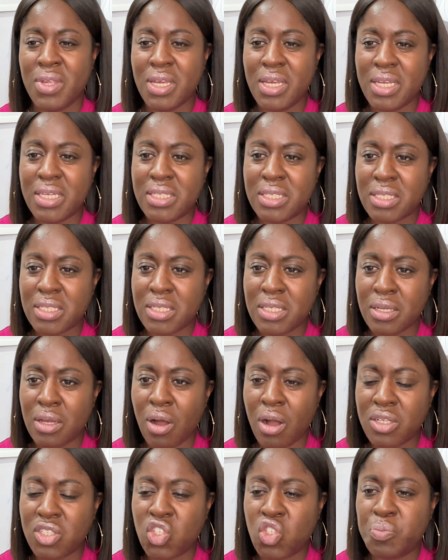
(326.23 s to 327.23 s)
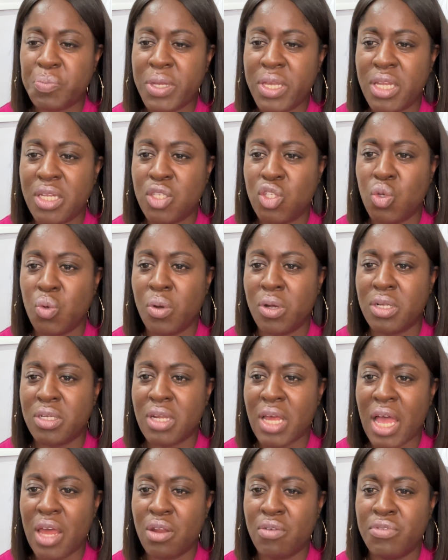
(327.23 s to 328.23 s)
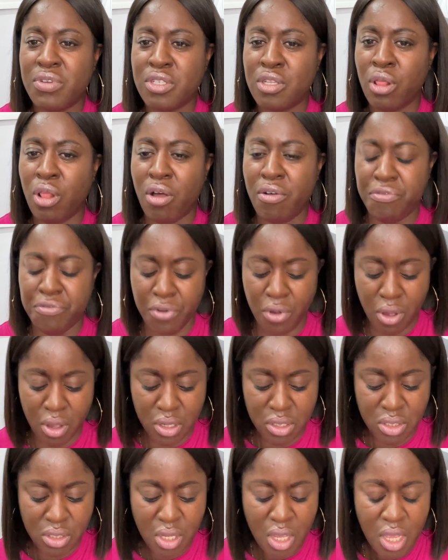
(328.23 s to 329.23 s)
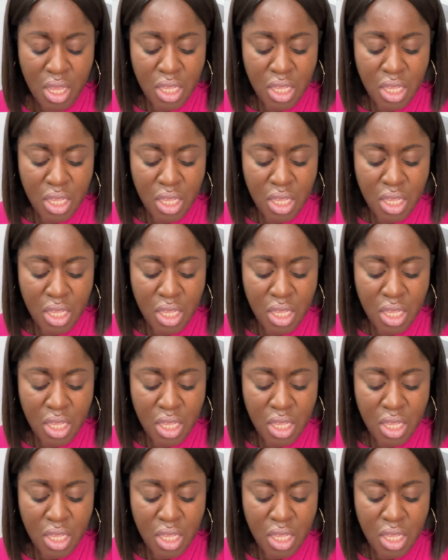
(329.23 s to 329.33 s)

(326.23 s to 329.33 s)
It's God speaking to us out of his love for us.